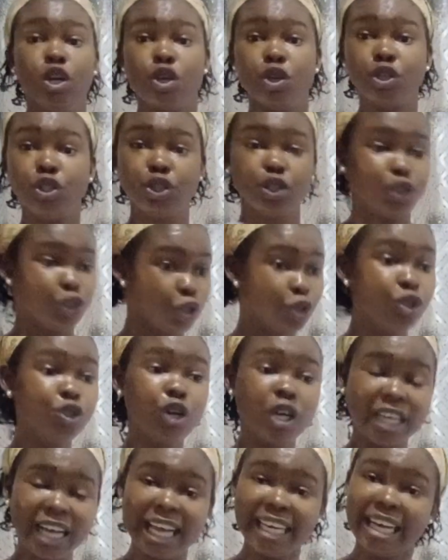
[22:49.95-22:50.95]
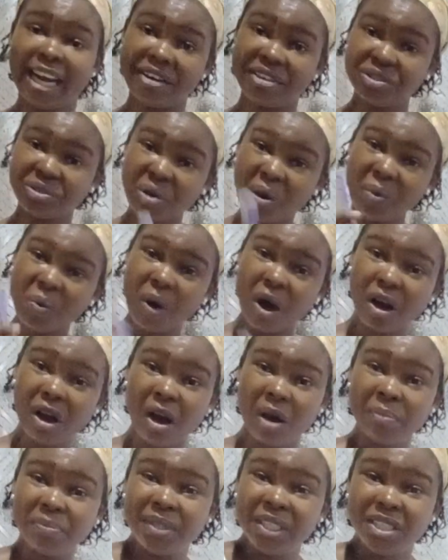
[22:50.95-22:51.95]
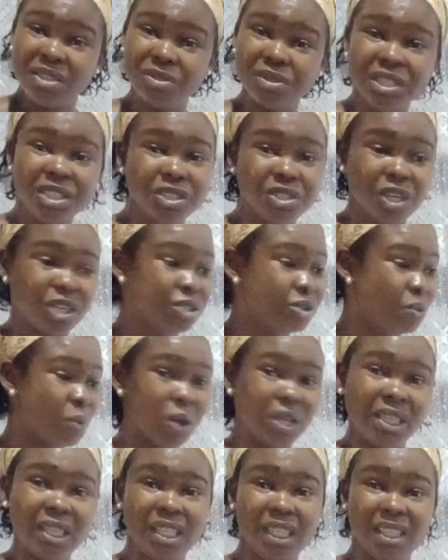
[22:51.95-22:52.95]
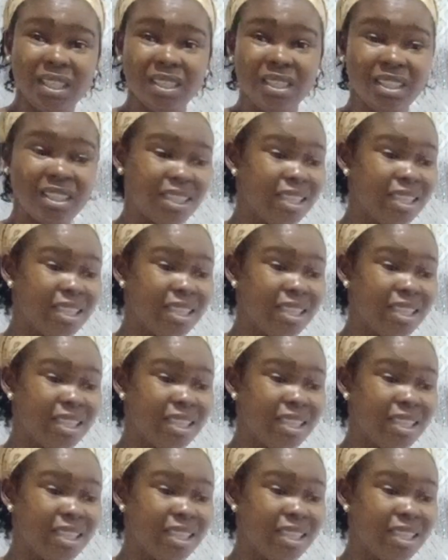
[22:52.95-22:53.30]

You know that there is no one company doing just one thing.